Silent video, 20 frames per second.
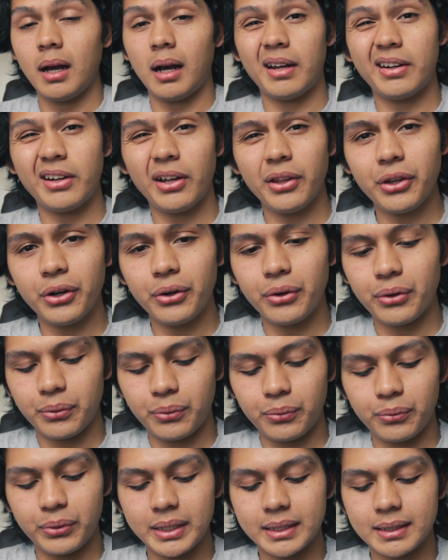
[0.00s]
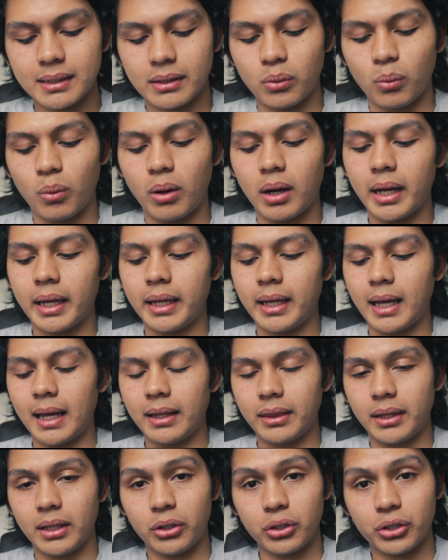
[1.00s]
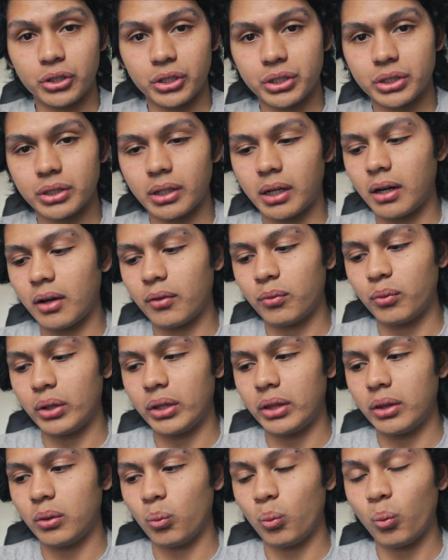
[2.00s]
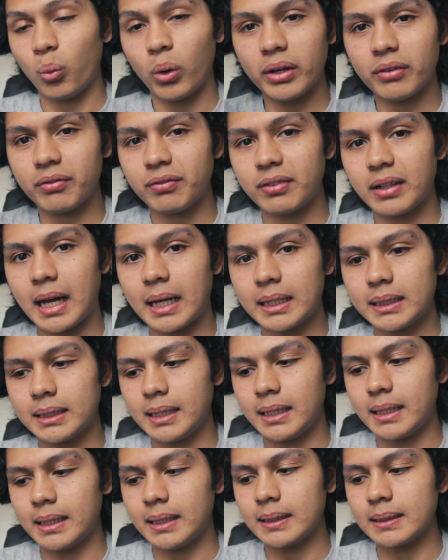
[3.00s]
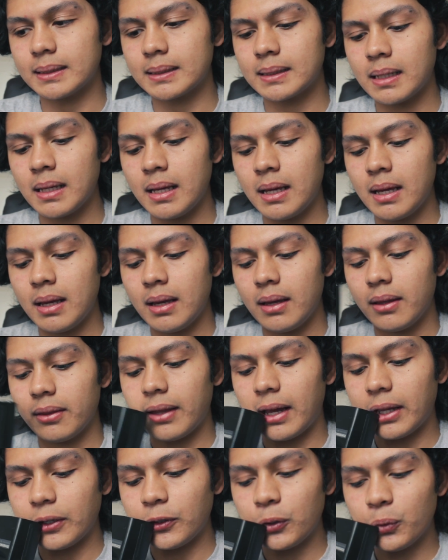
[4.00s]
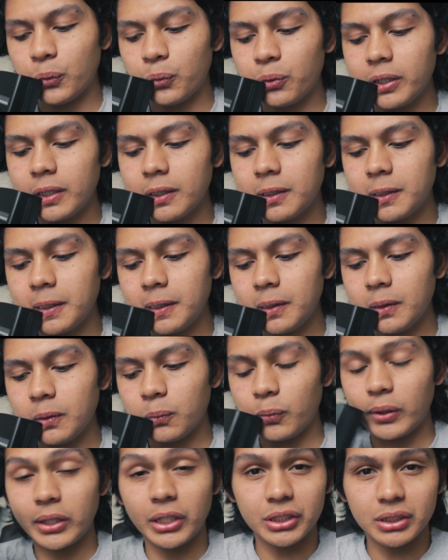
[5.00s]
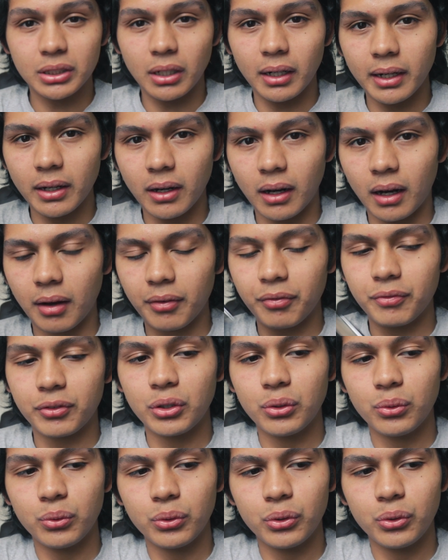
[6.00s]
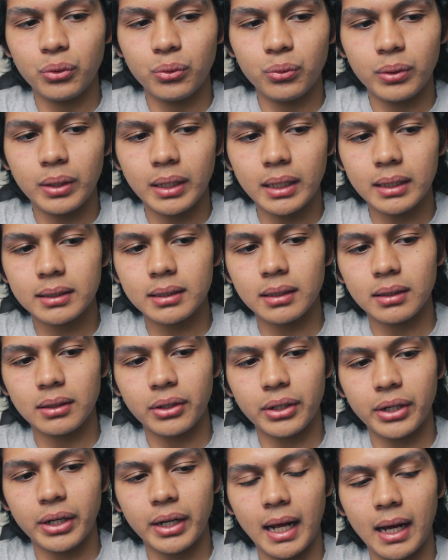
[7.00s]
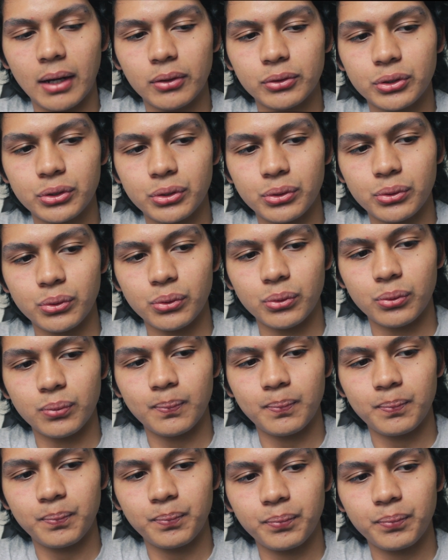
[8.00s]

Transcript: Another reason why I think you should start off with one flash is that when you're starting off, you need to learn how to